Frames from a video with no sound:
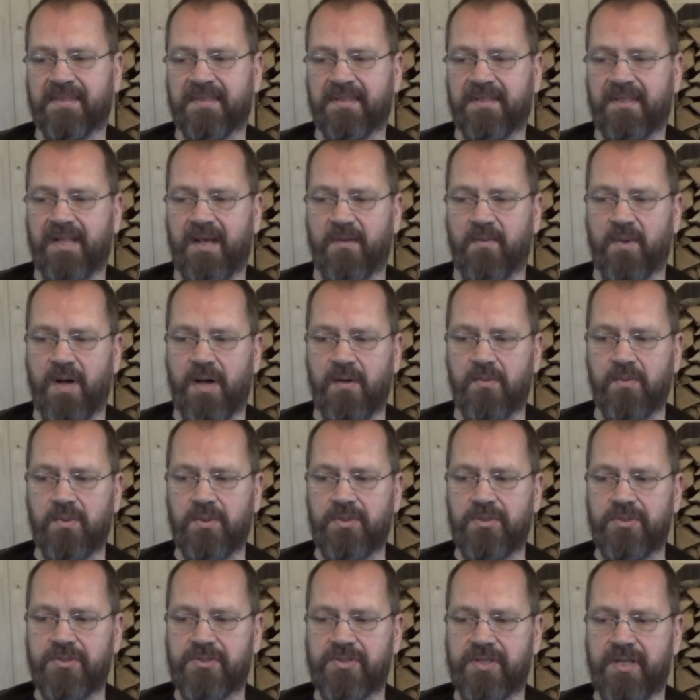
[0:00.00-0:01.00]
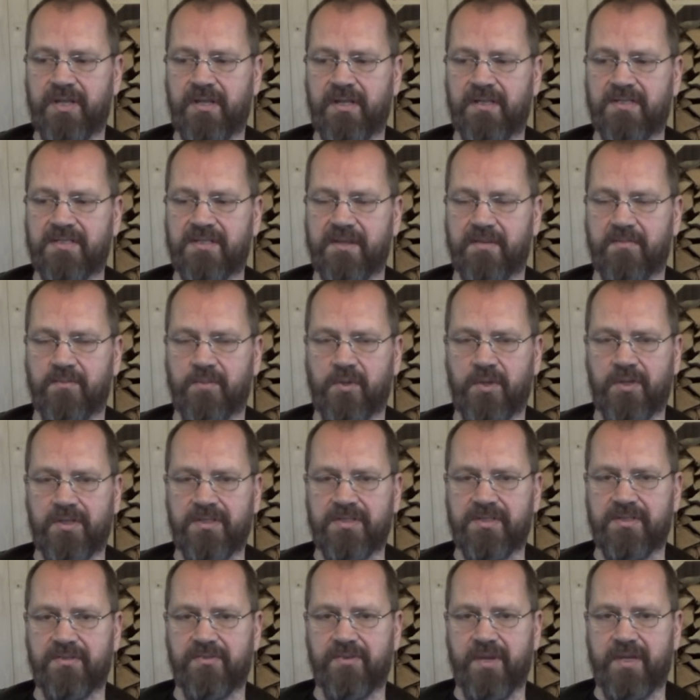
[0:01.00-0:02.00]
Now, why would you say that someone
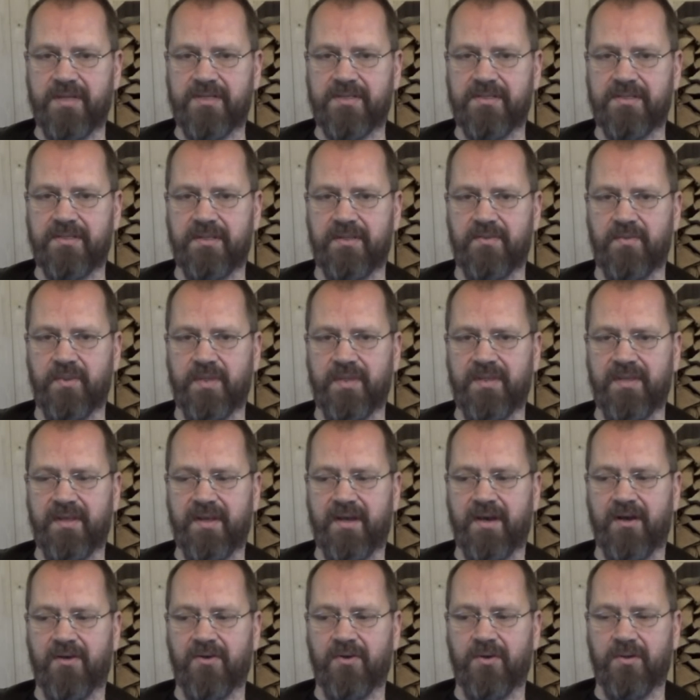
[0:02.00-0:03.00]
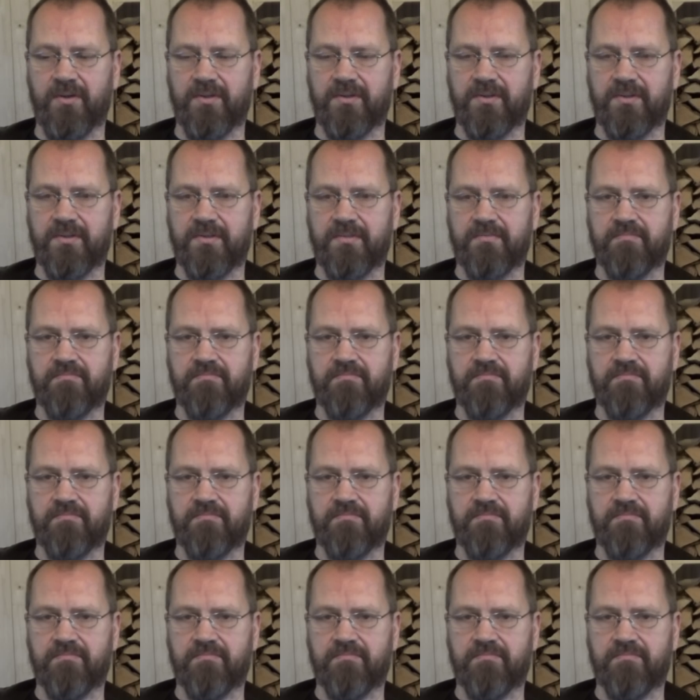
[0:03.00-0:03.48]
is arrested when they are not?